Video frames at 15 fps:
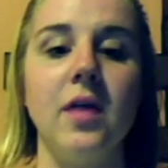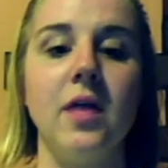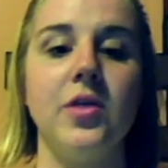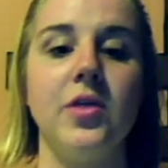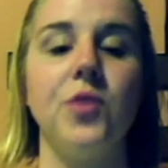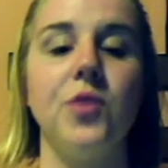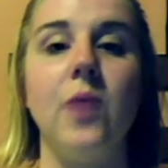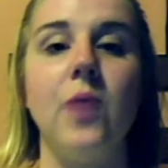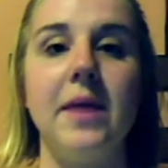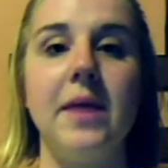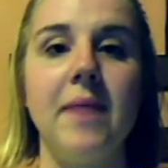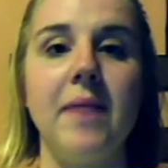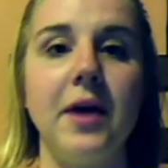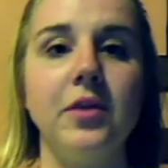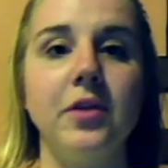the white
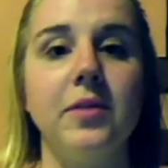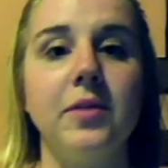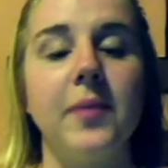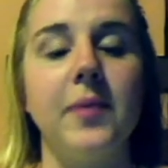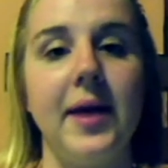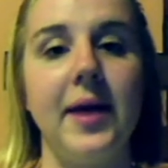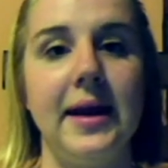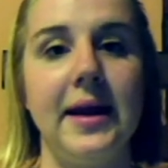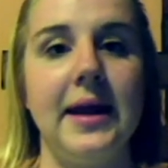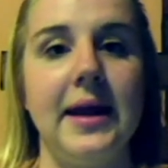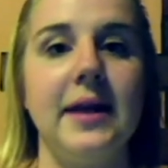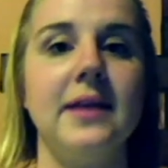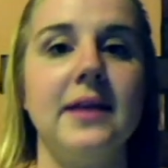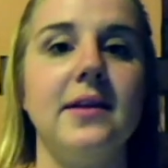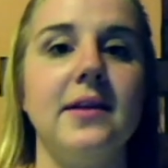matter in the brain
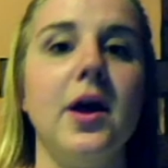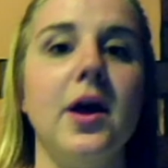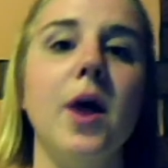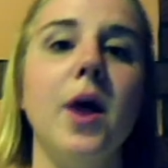and is